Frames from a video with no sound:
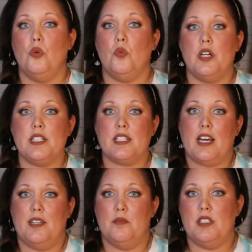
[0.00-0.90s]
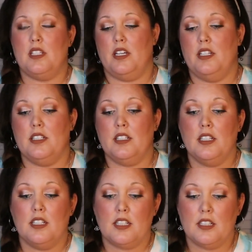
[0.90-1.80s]
Once I am done
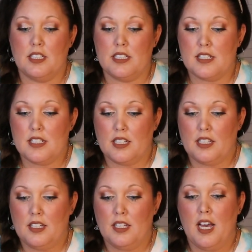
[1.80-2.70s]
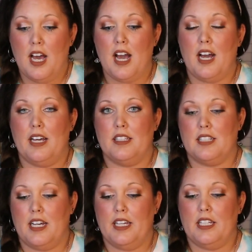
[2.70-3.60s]
cleansing, I
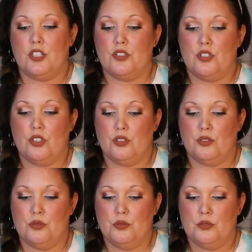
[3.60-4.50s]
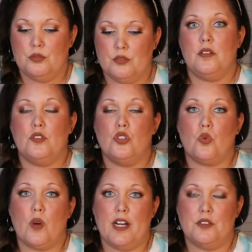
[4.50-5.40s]
like to
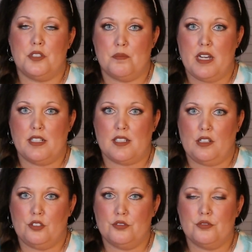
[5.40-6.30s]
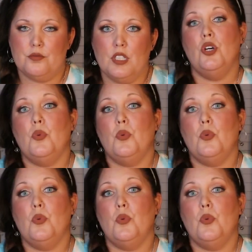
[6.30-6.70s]
ground myself.